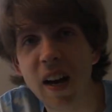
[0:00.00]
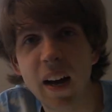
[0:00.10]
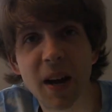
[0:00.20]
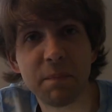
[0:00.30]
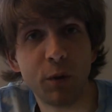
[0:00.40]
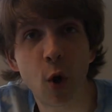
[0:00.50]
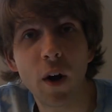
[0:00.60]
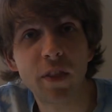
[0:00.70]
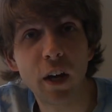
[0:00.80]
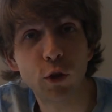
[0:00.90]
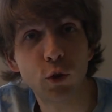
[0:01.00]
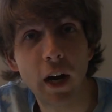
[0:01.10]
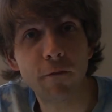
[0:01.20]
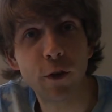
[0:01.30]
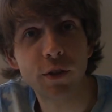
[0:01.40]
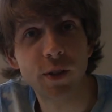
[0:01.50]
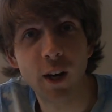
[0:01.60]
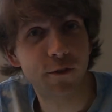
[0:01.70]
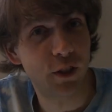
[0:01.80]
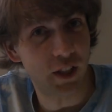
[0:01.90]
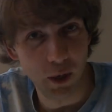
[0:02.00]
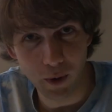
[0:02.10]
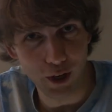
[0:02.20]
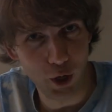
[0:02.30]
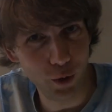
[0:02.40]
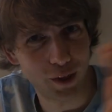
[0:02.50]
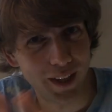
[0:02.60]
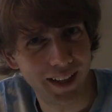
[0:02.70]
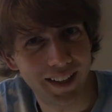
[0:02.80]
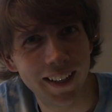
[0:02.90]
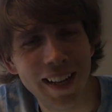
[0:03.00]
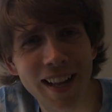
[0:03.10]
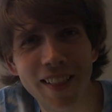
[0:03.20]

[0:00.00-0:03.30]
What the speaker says: go out there and try it for yourself. See what you think.